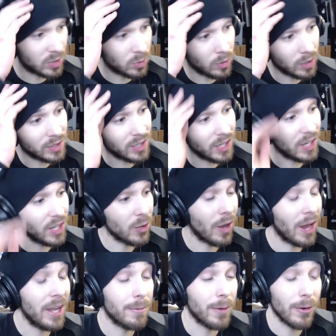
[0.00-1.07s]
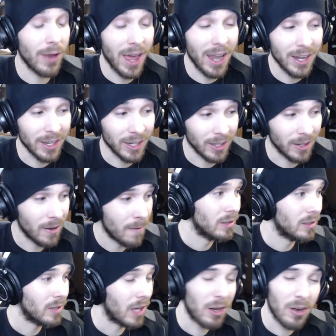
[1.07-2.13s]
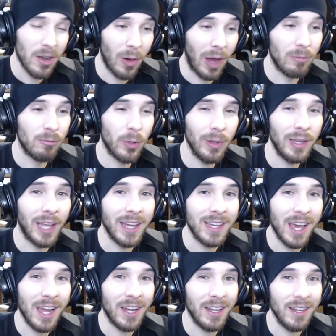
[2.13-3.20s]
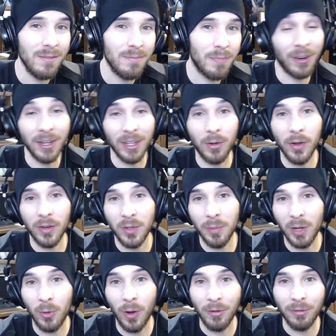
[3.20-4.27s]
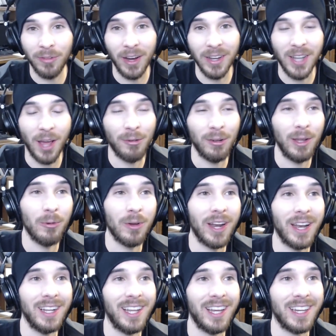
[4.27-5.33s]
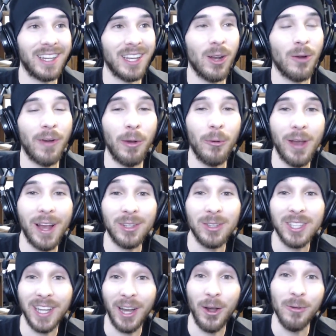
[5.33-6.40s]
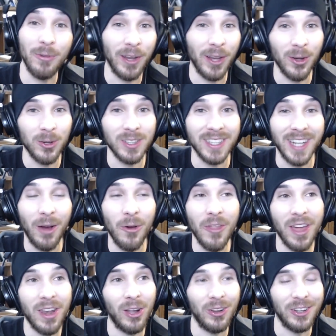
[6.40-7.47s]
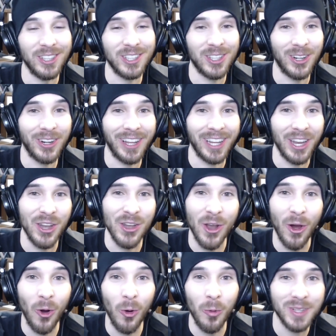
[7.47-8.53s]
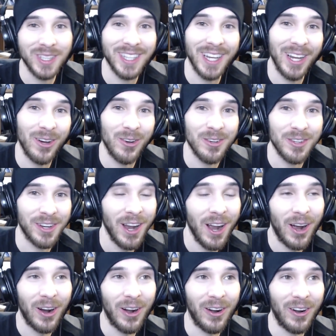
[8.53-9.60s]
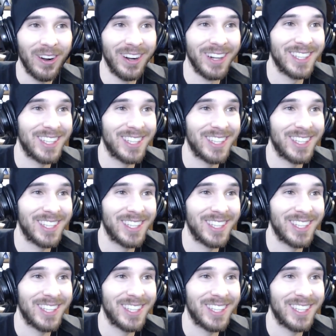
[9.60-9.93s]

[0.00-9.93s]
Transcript: What's one thing you hate about editing? I don't know. I really like editing. I find it quite, to be quite fun. Definitely when I like, you know, if I react to scary videos, now and then I'll insert like a gnome sound or,